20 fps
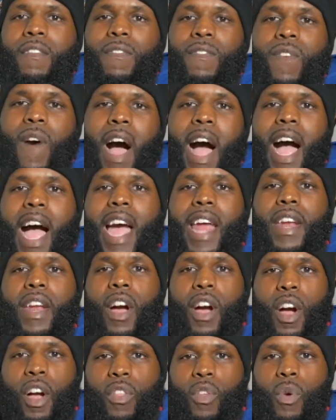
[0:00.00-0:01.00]
Find
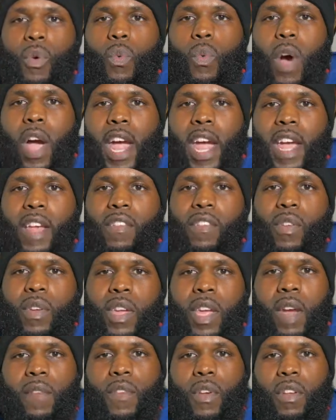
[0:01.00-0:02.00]
other ways to
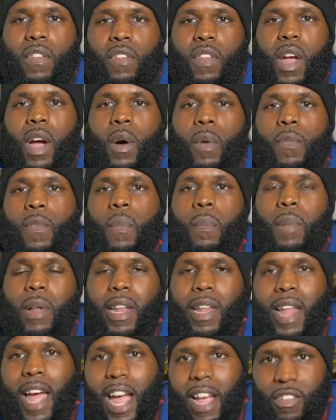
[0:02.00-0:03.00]
give yourself
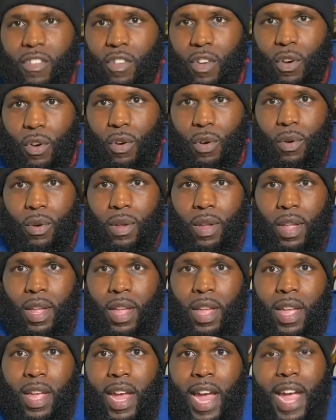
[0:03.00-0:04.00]
pleasure.
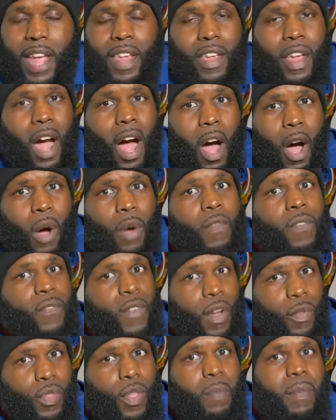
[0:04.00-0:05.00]
And y'all
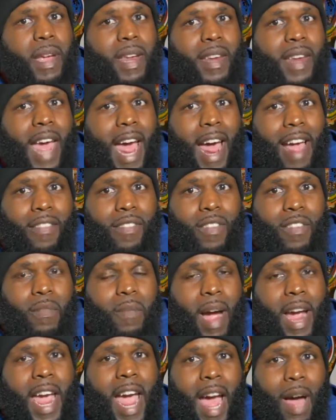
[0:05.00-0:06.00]
filthy McNasties
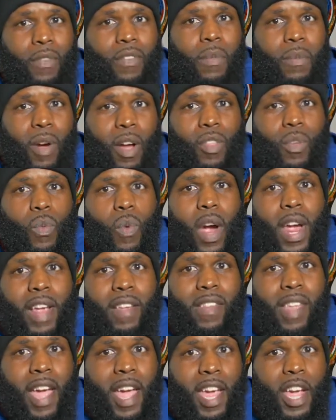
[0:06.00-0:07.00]
might have some other
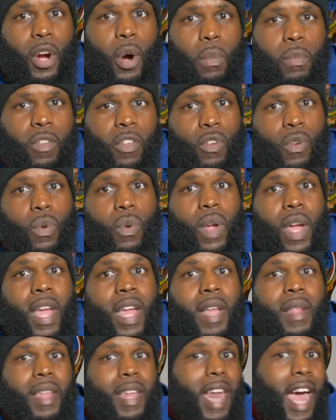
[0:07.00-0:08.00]
ways that help too,
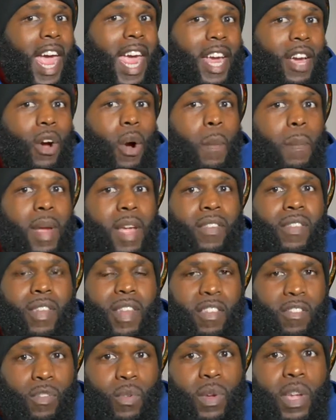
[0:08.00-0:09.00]
that I ain't gonna mention,
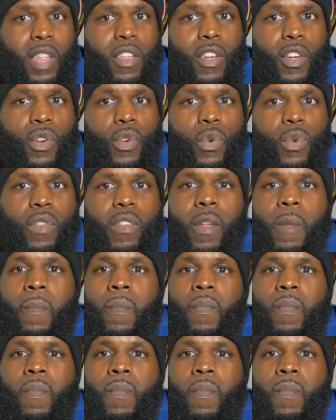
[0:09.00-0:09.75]
that you can use,